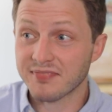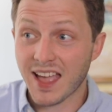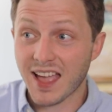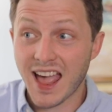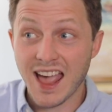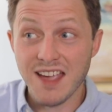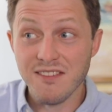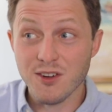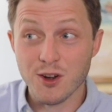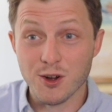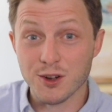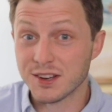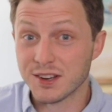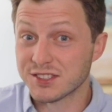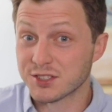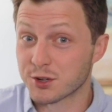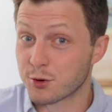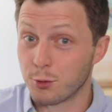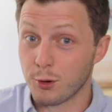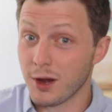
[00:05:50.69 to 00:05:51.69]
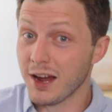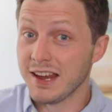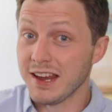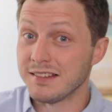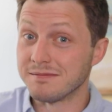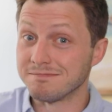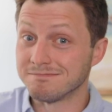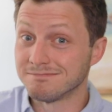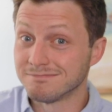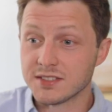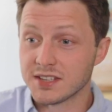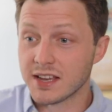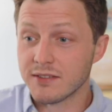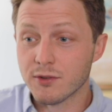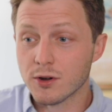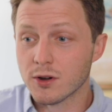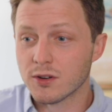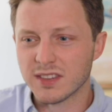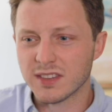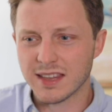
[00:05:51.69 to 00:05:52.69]
I've heard it's great. I've
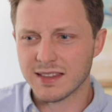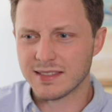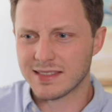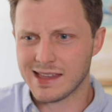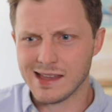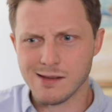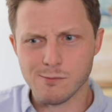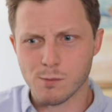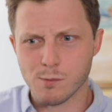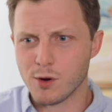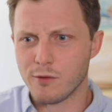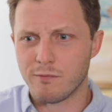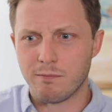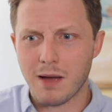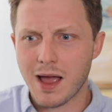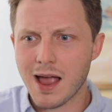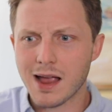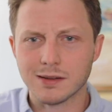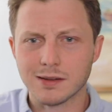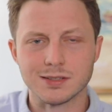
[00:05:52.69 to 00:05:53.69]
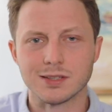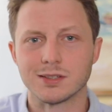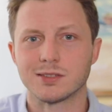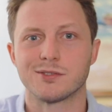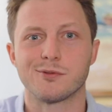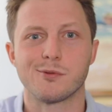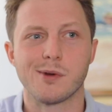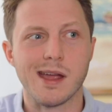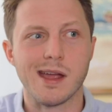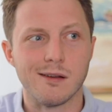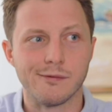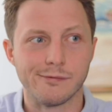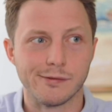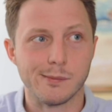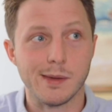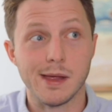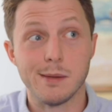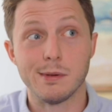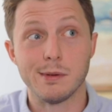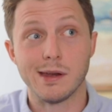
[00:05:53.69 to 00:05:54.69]
heard they move boxes around for
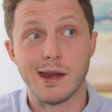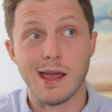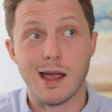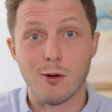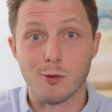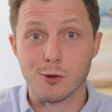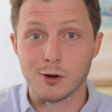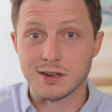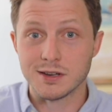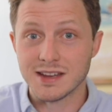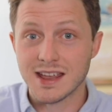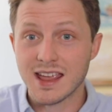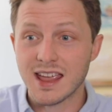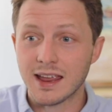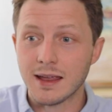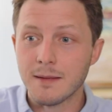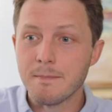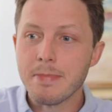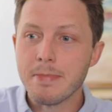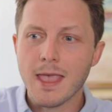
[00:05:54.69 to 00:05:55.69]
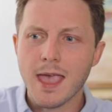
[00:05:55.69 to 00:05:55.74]
maybe an hour a day,